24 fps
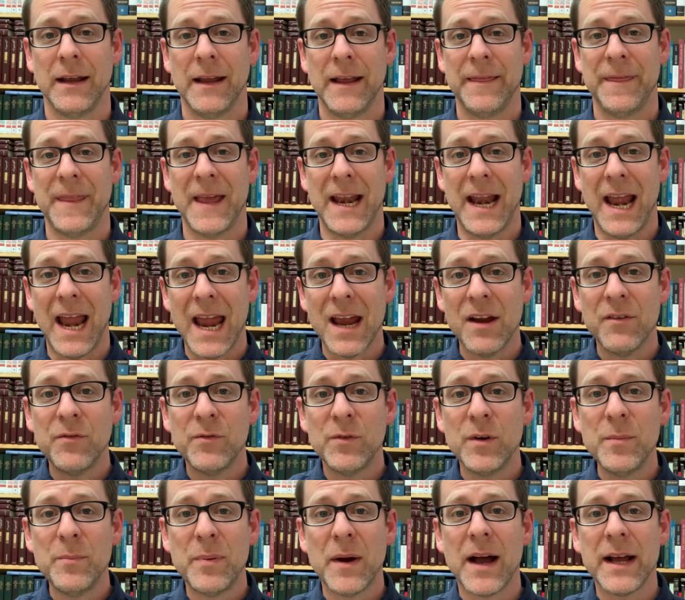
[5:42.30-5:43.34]
That
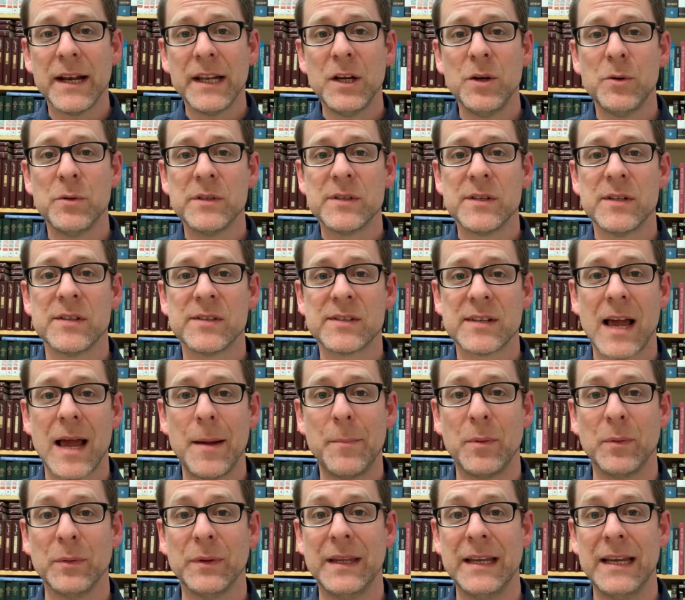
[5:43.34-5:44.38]
everybody who was
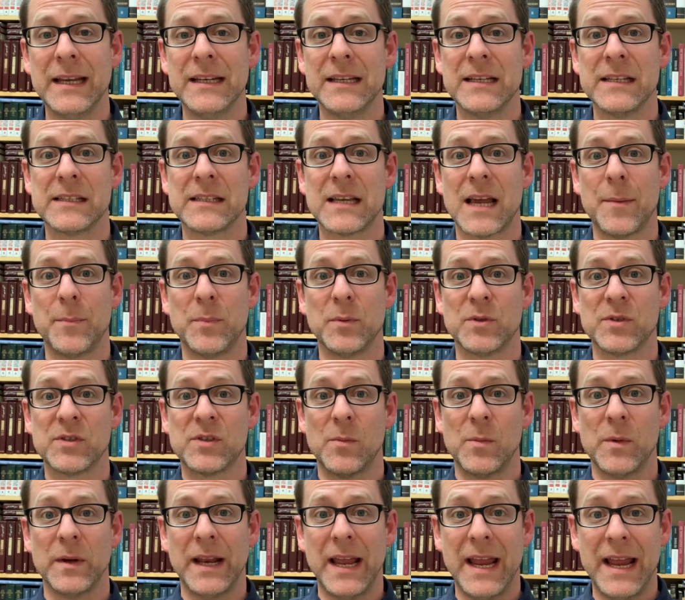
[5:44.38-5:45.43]
discipled then discipled
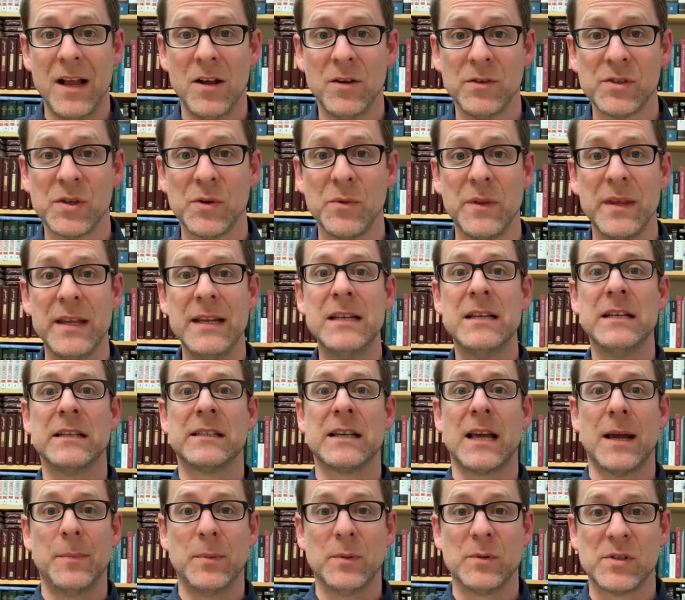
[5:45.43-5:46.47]
someone else, who then
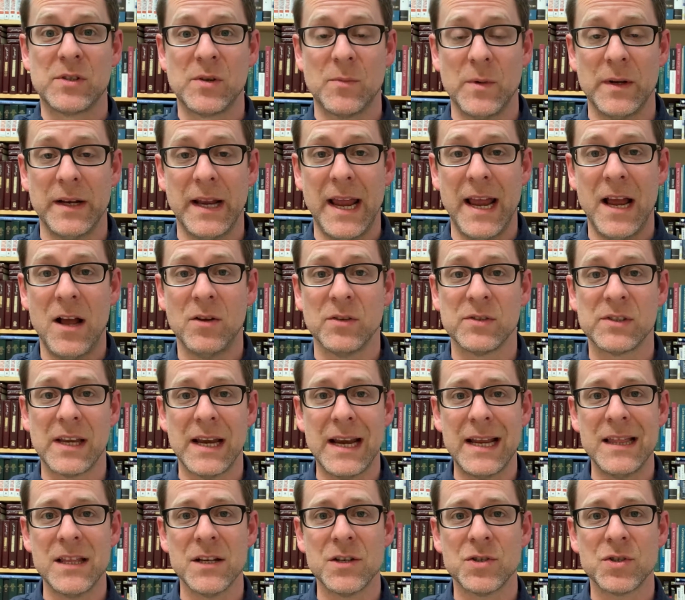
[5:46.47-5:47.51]
discipled someone else,
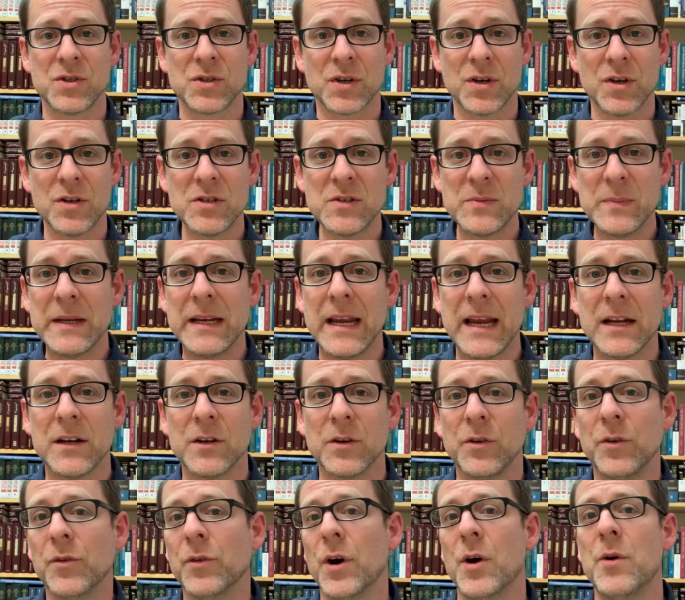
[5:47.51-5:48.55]
and the church began to
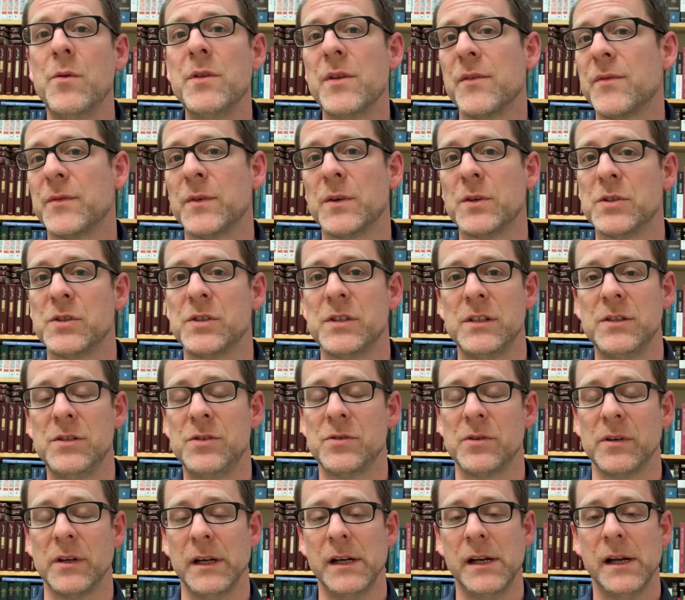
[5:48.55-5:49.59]
grow in the first
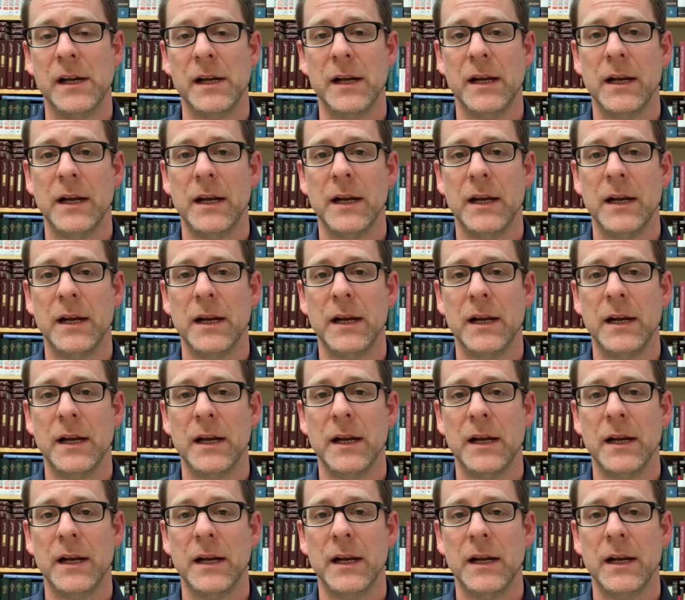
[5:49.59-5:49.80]
century